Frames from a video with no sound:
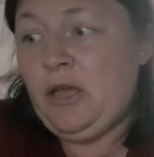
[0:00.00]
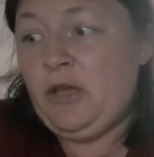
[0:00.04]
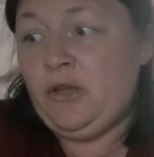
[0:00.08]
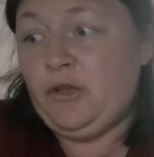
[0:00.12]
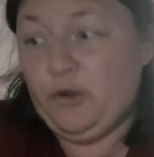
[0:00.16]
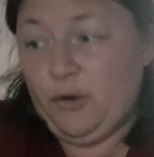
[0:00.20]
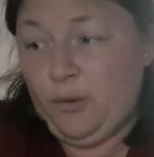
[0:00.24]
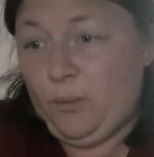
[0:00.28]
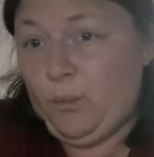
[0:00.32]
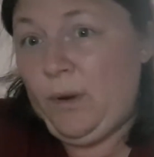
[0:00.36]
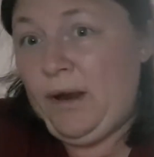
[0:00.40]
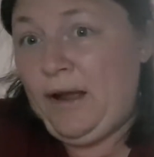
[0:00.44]

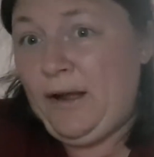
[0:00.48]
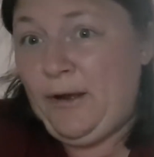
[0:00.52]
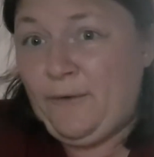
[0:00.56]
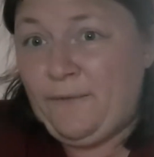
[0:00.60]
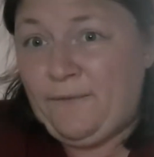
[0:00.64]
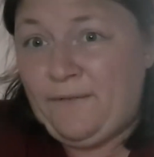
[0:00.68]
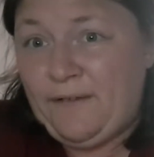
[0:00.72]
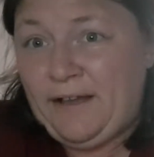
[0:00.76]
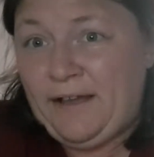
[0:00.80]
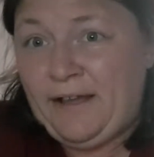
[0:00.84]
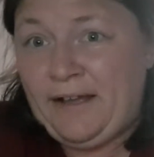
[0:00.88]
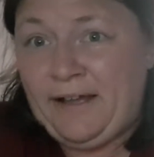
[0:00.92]
Your
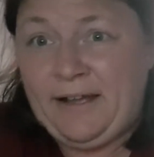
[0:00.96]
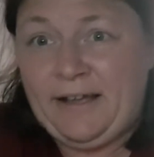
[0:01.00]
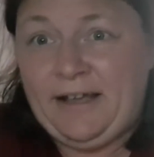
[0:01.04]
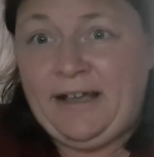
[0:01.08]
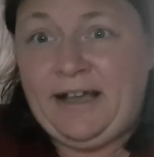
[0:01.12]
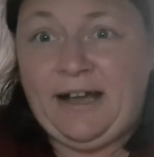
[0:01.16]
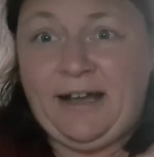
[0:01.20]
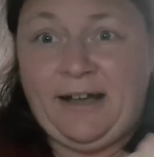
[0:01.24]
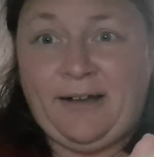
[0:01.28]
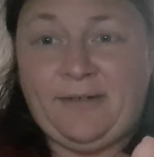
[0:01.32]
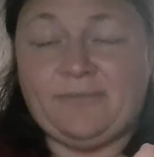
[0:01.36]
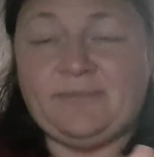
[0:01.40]
welfare
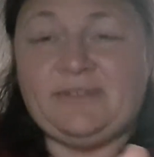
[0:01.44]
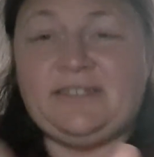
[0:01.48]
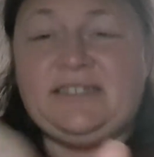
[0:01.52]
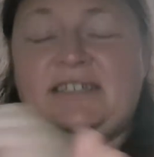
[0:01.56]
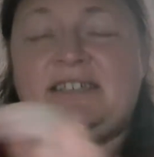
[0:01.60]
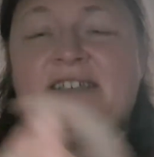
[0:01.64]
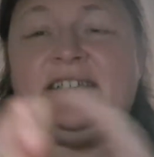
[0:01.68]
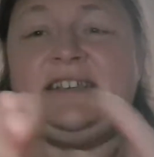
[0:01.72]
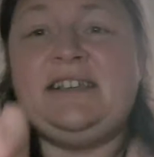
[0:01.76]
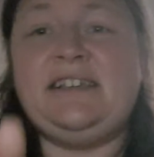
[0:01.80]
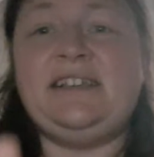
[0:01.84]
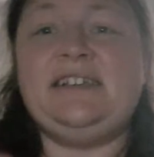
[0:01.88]
comes
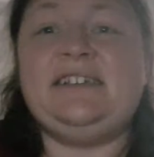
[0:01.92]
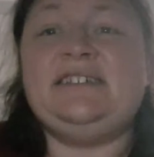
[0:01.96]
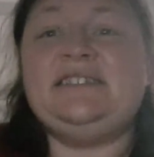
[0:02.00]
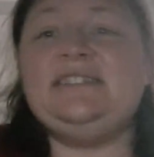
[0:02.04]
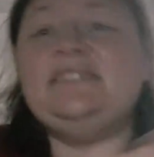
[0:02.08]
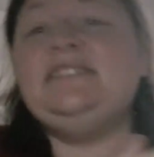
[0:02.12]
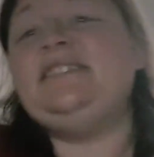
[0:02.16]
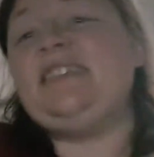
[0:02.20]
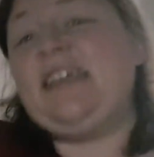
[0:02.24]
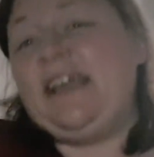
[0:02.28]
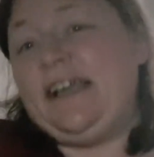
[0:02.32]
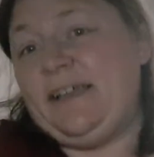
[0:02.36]

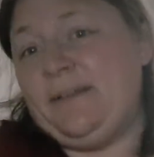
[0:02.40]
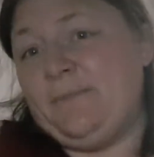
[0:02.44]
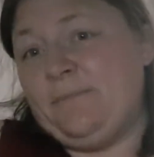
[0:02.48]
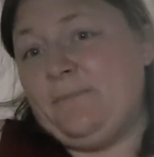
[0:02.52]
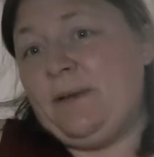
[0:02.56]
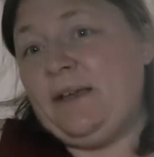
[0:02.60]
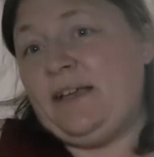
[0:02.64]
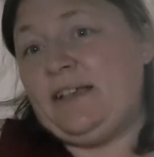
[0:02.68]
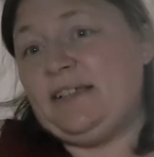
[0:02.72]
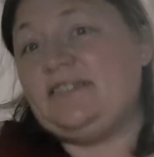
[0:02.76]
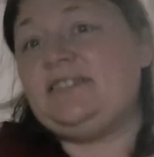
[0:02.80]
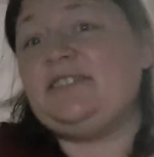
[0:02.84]
second
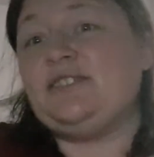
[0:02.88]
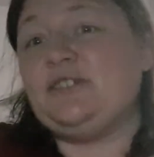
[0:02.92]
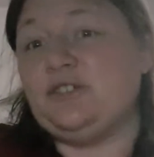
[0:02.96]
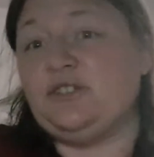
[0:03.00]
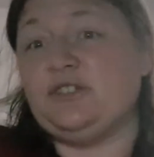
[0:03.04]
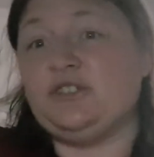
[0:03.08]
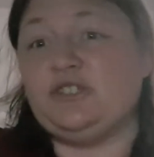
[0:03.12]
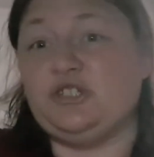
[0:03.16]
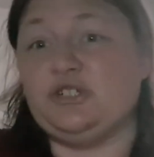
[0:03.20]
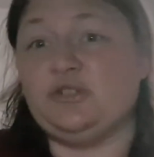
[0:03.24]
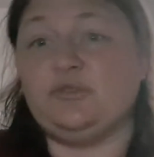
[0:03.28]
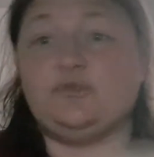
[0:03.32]
best to
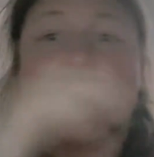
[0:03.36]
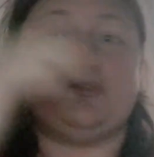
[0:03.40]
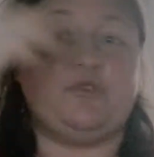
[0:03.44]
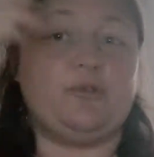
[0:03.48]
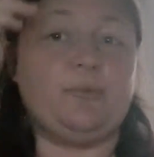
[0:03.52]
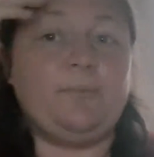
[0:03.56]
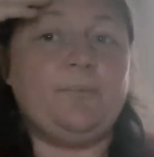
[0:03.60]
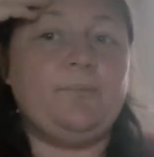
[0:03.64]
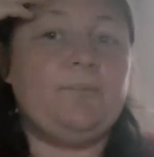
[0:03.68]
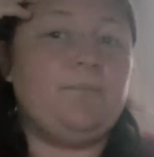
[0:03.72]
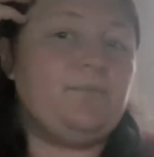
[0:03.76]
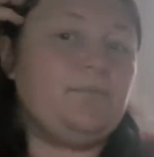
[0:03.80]
your
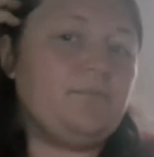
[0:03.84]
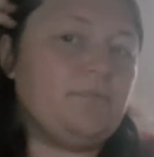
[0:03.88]
children.